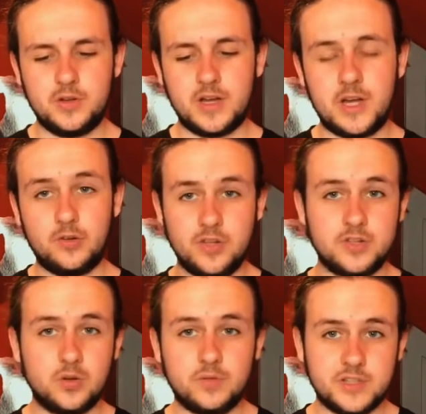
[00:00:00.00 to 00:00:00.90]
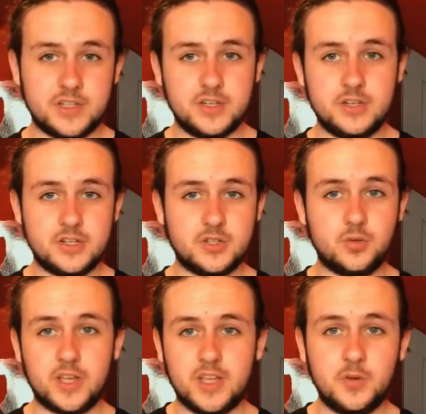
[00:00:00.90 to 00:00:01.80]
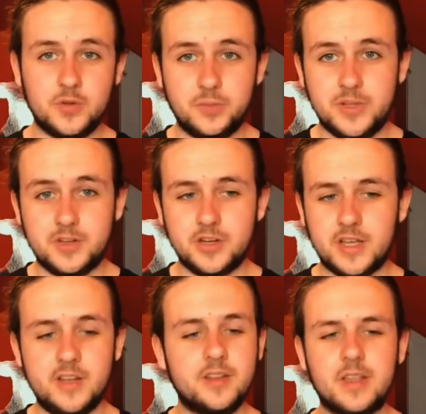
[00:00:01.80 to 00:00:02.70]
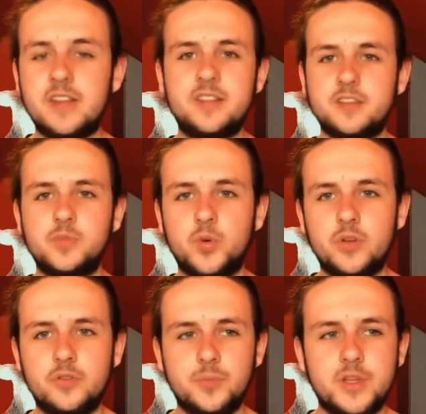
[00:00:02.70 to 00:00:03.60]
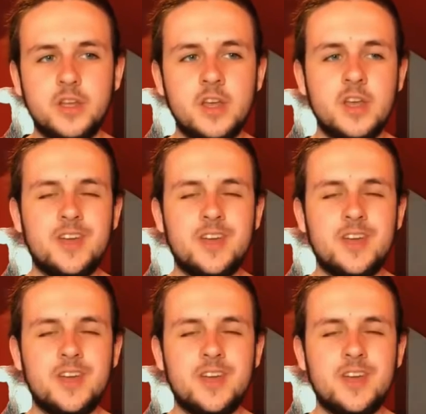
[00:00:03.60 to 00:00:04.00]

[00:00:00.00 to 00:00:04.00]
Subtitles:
Harry is all of a sudden just okay with Peter again. That doesn't work for me.